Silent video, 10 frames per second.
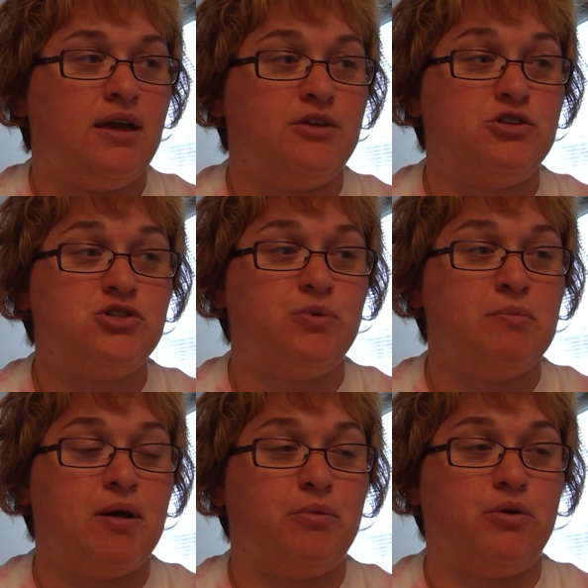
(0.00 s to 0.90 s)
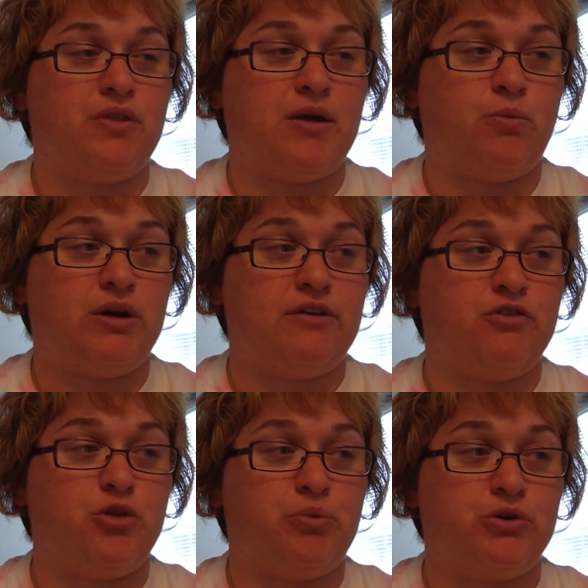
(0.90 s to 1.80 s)
And just remember that
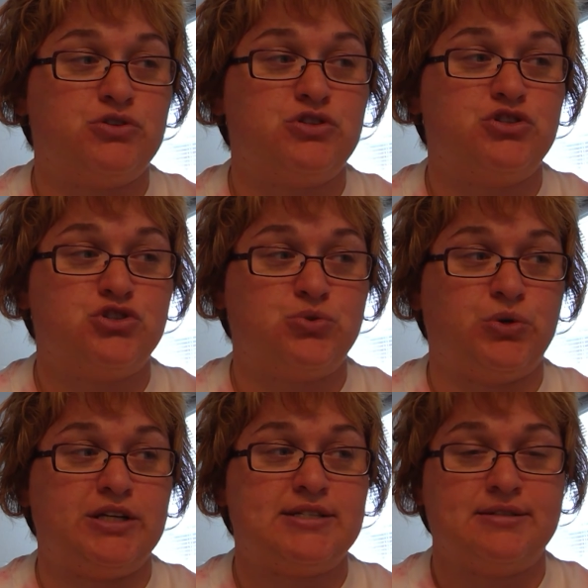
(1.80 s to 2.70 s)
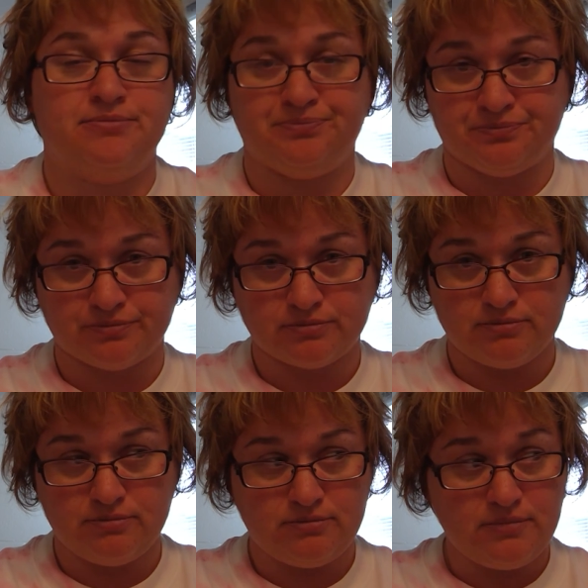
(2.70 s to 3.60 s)
whatever the person's choice,
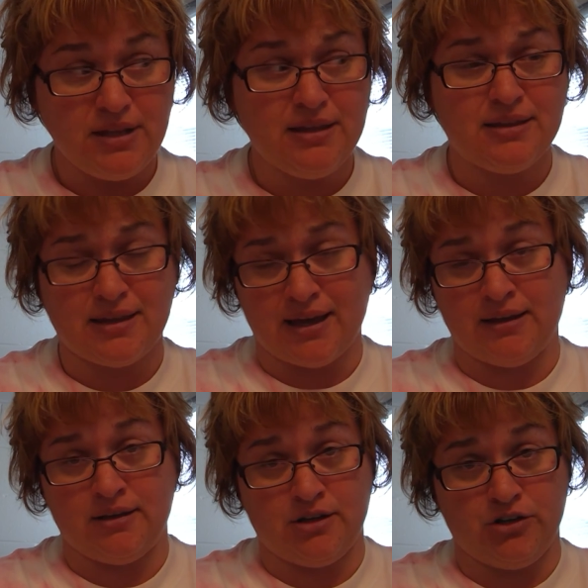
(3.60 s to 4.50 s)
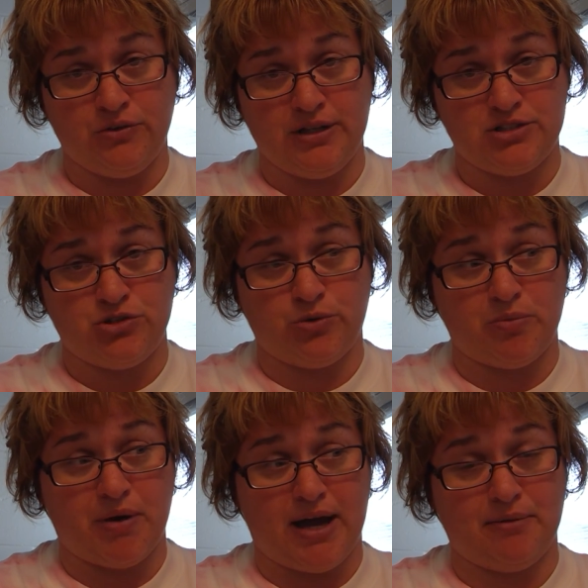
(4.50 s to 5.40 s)
then you need to
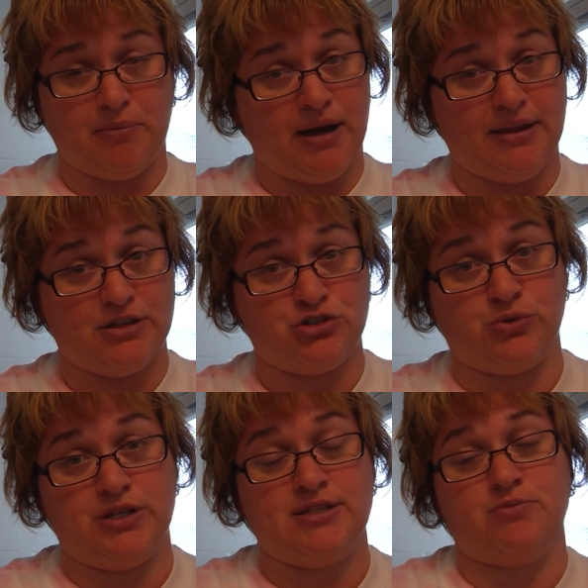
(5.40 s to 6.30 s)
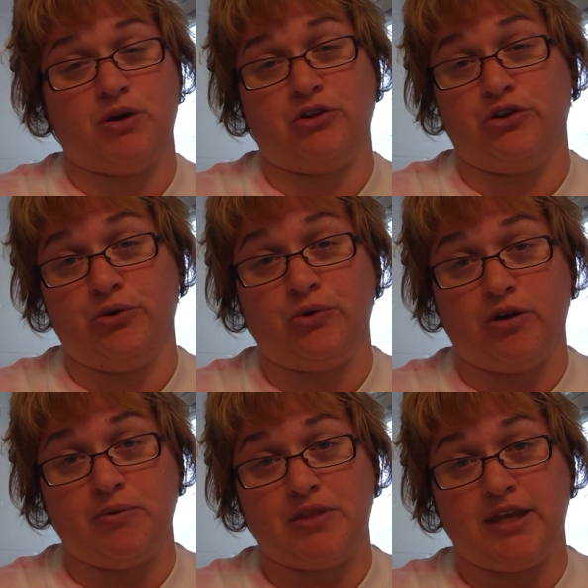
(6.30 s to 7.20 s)
abide by that choice, whether you
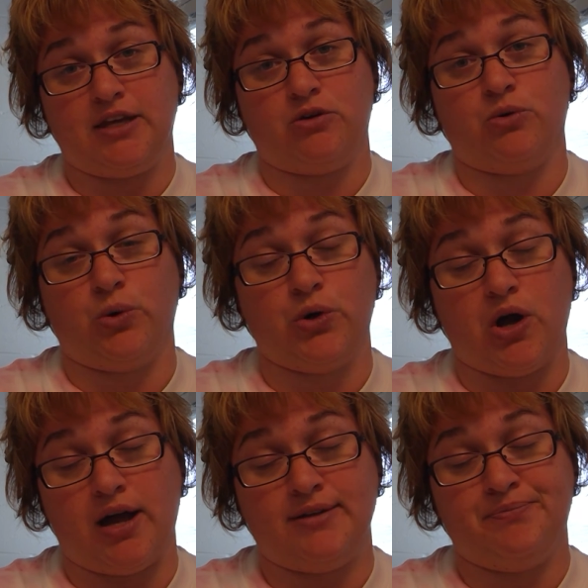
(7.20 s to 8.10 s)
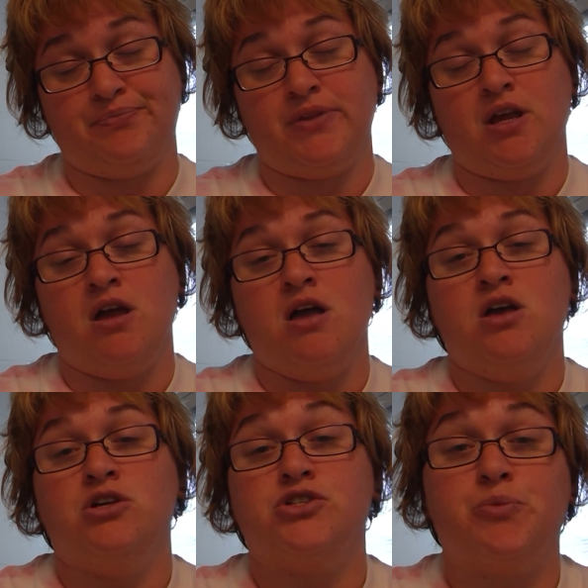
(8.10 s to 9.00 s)
agree with it or not.
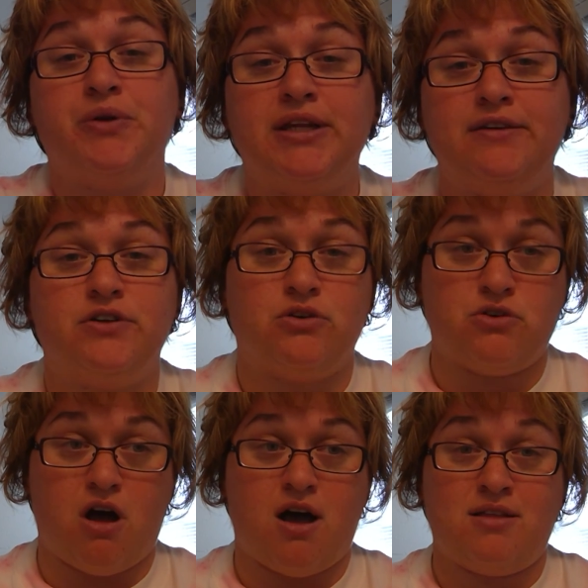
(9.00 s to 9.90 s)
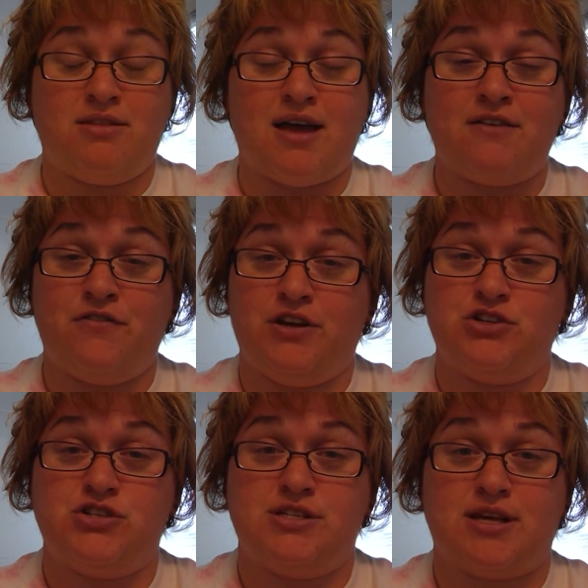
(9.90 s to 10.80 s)
So believe it or not, that
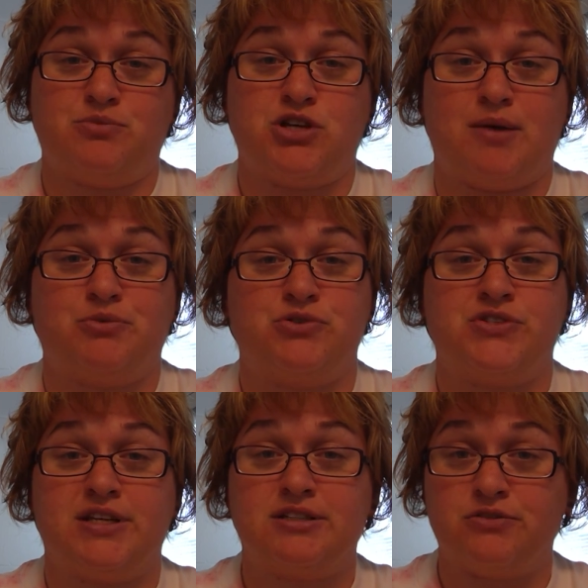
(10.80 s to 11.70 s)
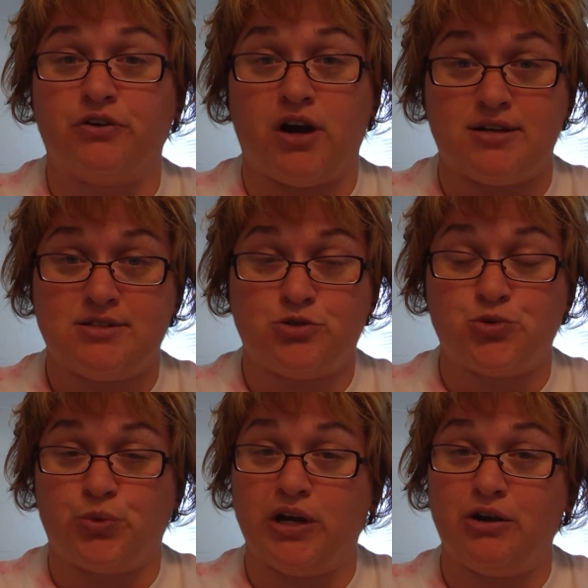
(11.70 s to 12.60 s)
finishes up chapter 6 for us. So
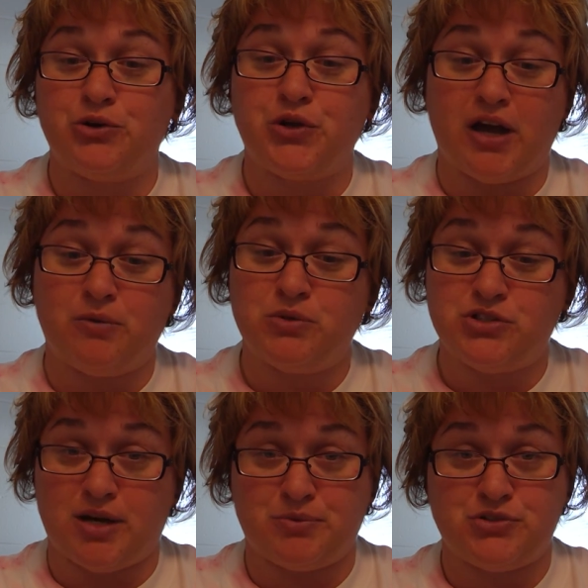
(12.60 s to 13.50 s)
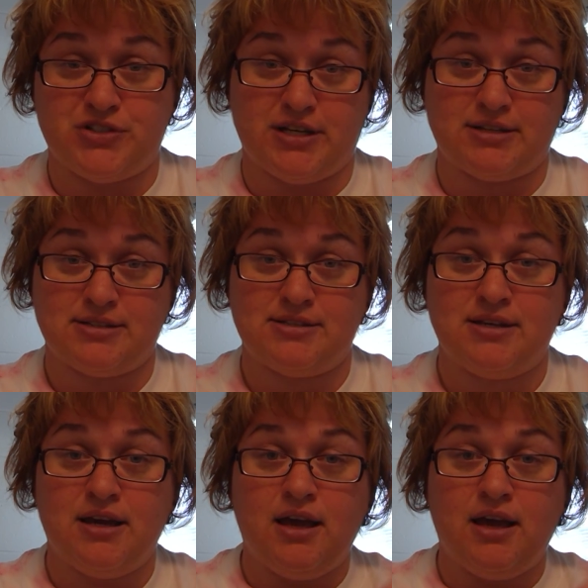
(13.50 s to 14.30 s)
we are done with chapter 6.